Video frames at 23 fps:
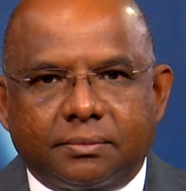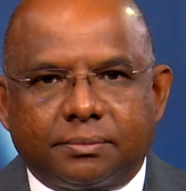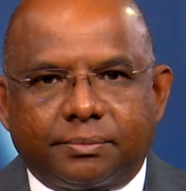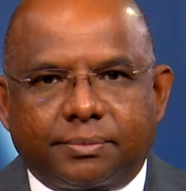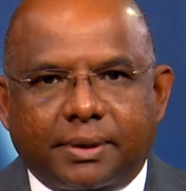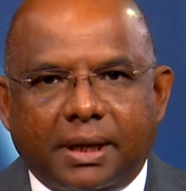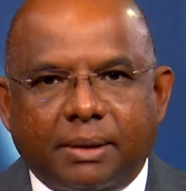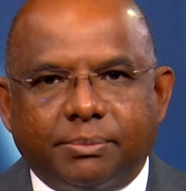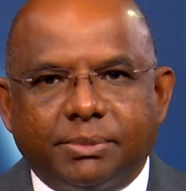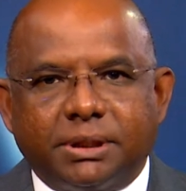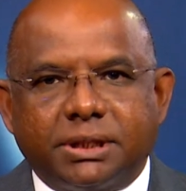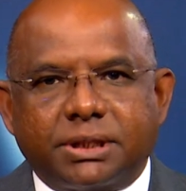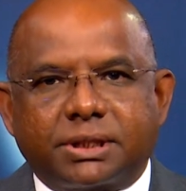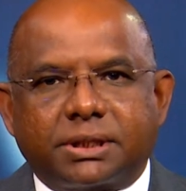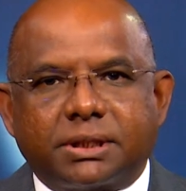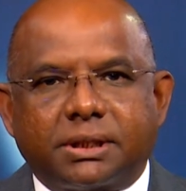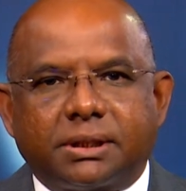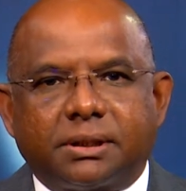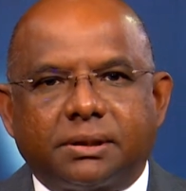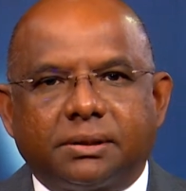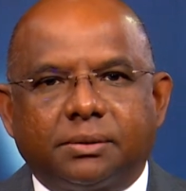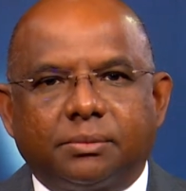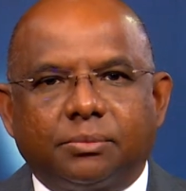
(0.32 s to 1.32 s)
Prime
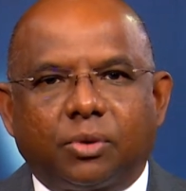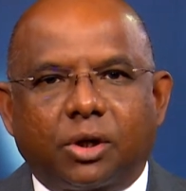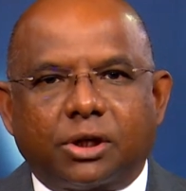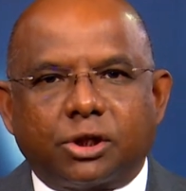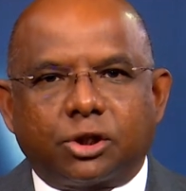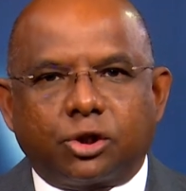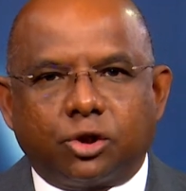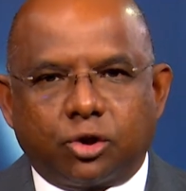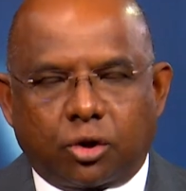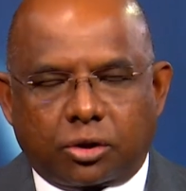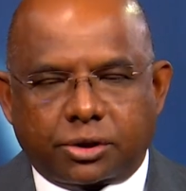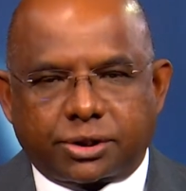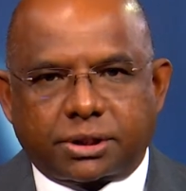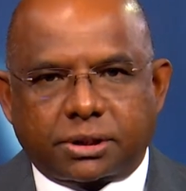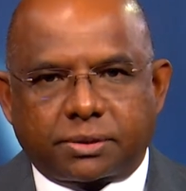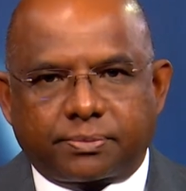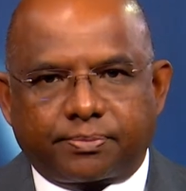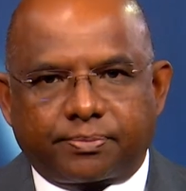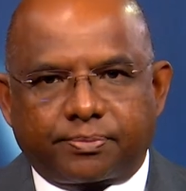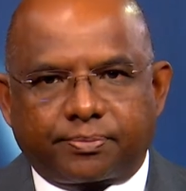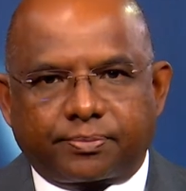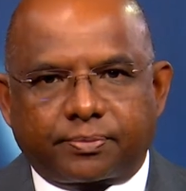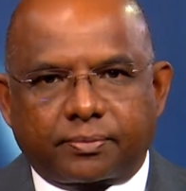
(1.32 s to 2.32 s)
Minister Boris Johnson,
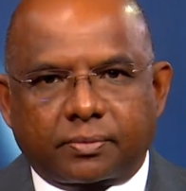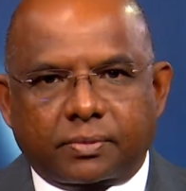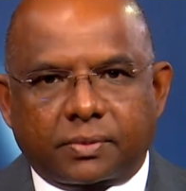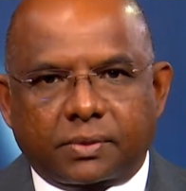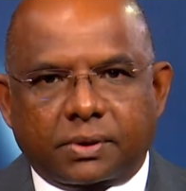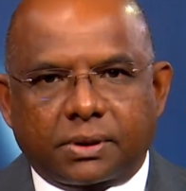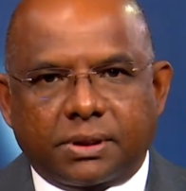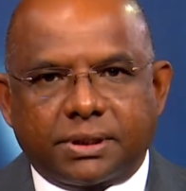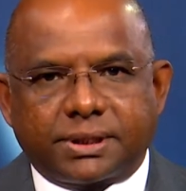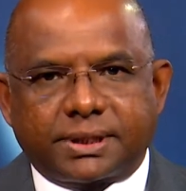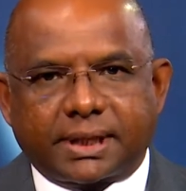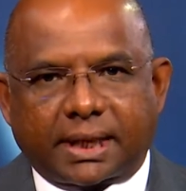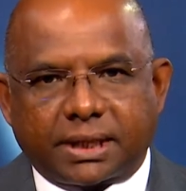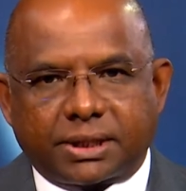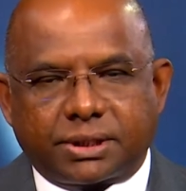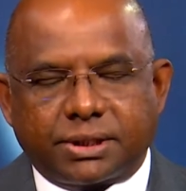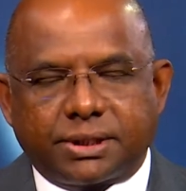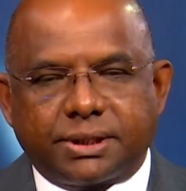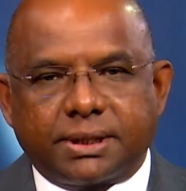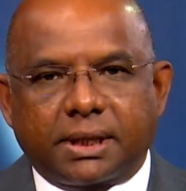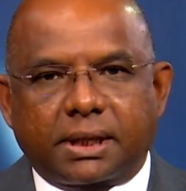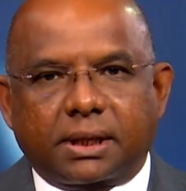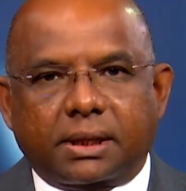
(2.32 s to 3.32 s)

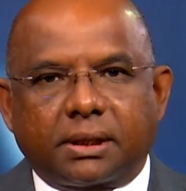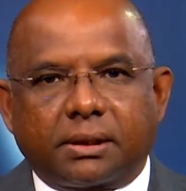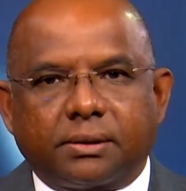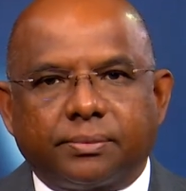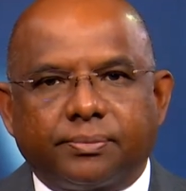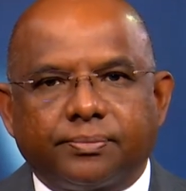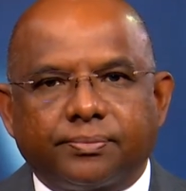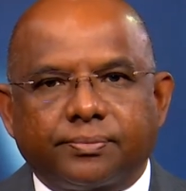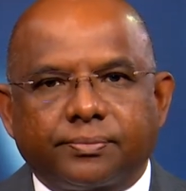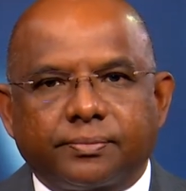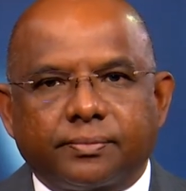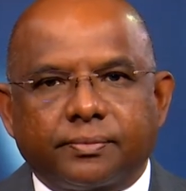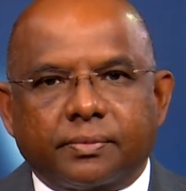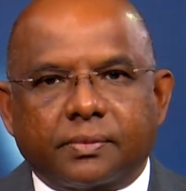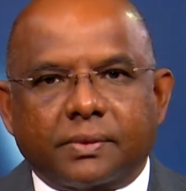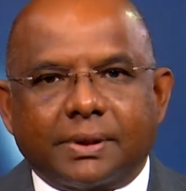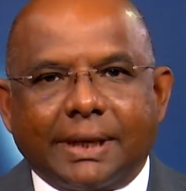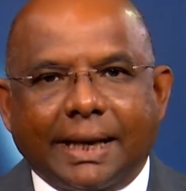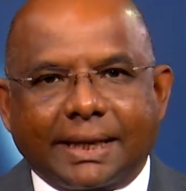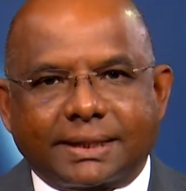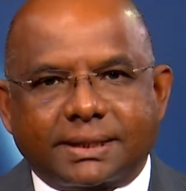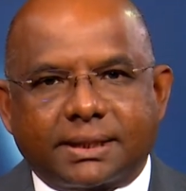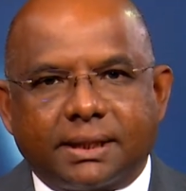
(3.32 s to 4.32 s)
Secretary General,
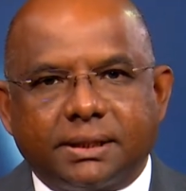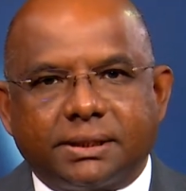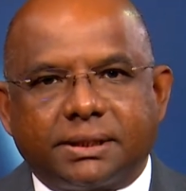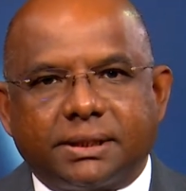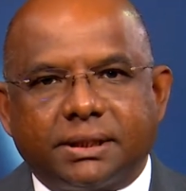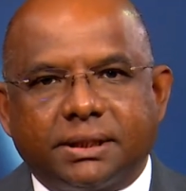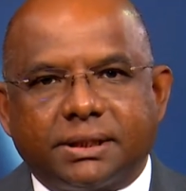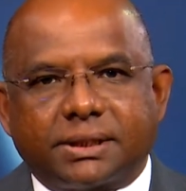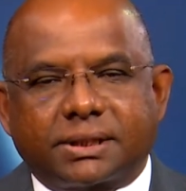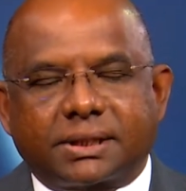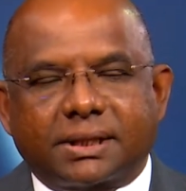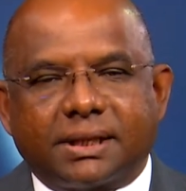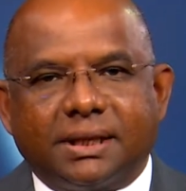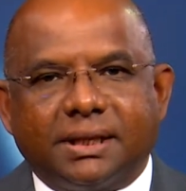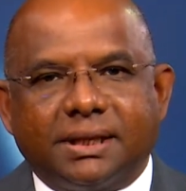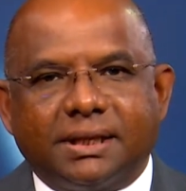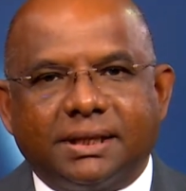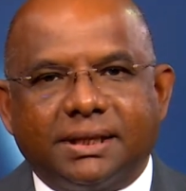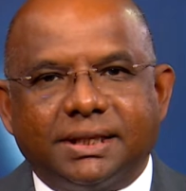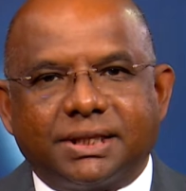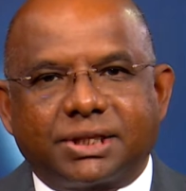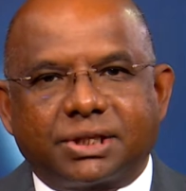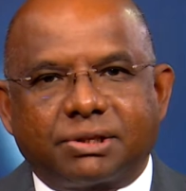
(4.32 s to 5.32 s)
Excellencies,
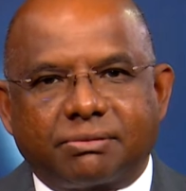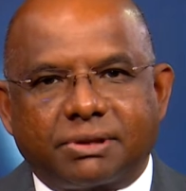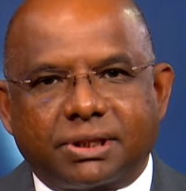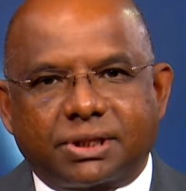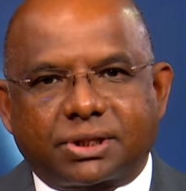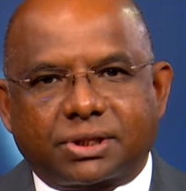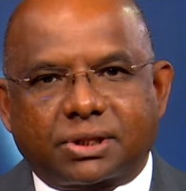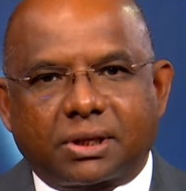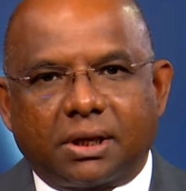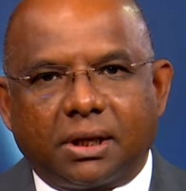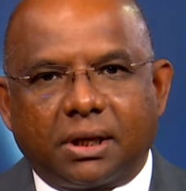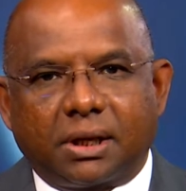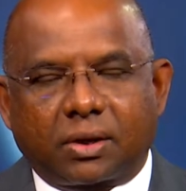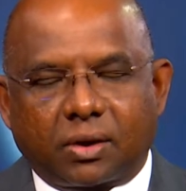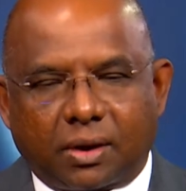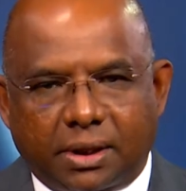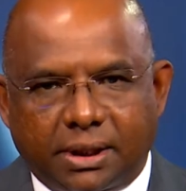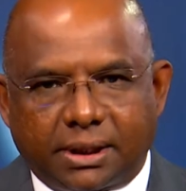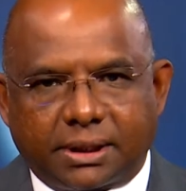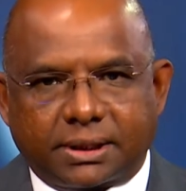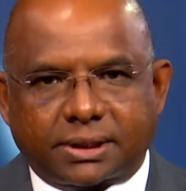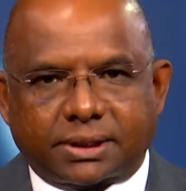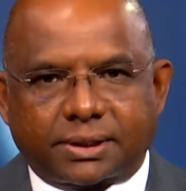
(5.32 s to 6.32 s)
distinguished
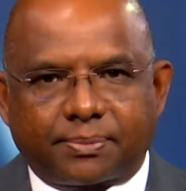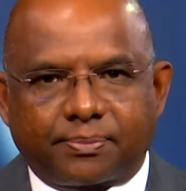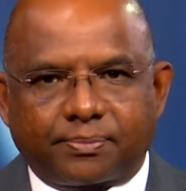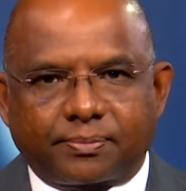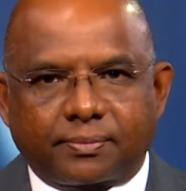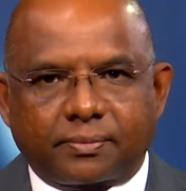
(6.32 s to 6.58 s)
colleagues.